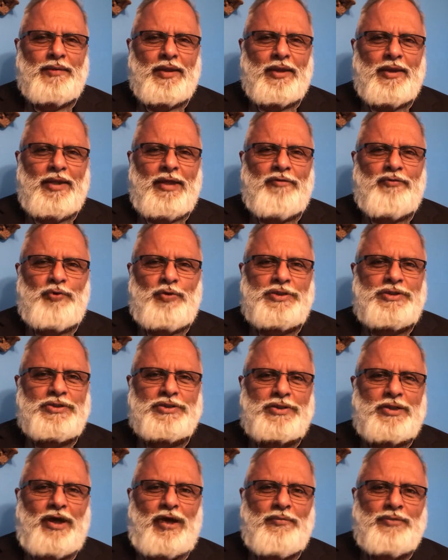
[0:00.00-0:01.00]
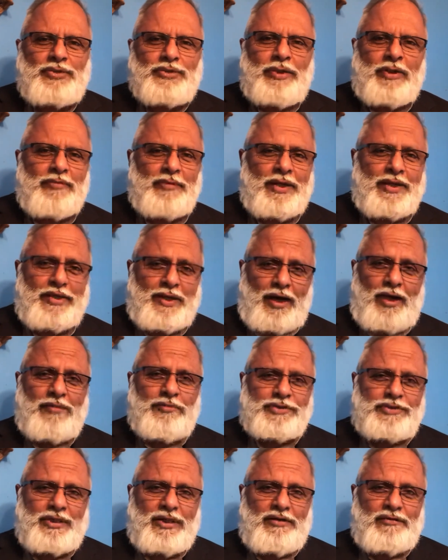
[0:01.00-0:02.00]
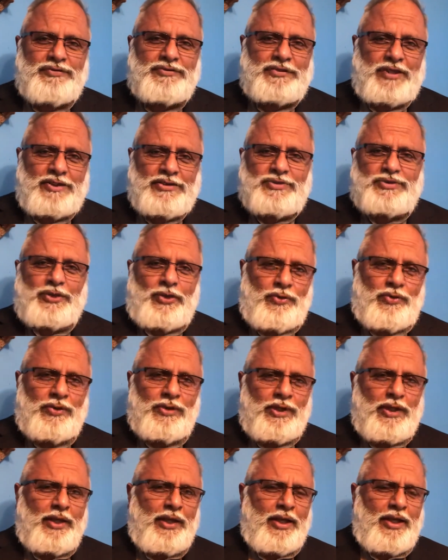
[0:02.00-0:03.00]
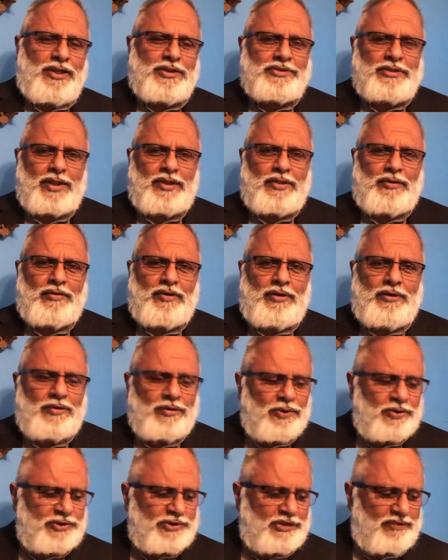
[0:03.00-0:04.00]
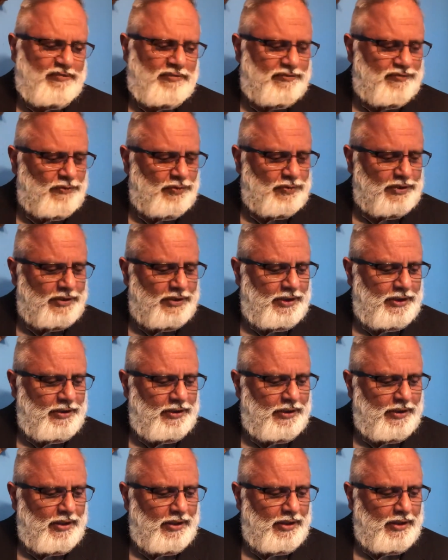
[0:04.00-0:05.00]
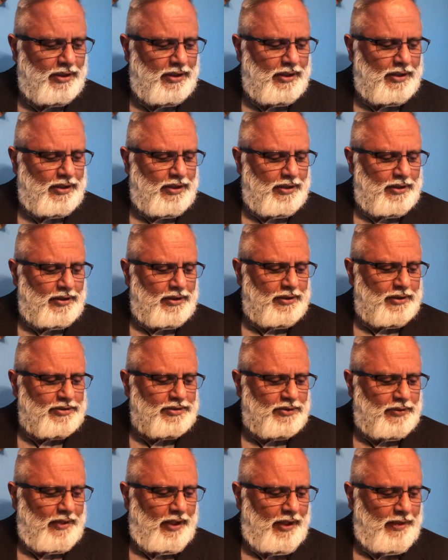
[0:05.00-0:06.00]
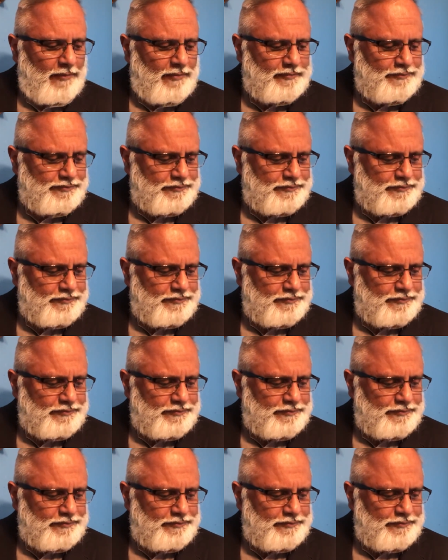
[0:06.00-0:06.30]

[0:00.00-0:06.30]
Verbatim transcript: if we just come to him and God himself says so in Second Chronicles 7.14. So then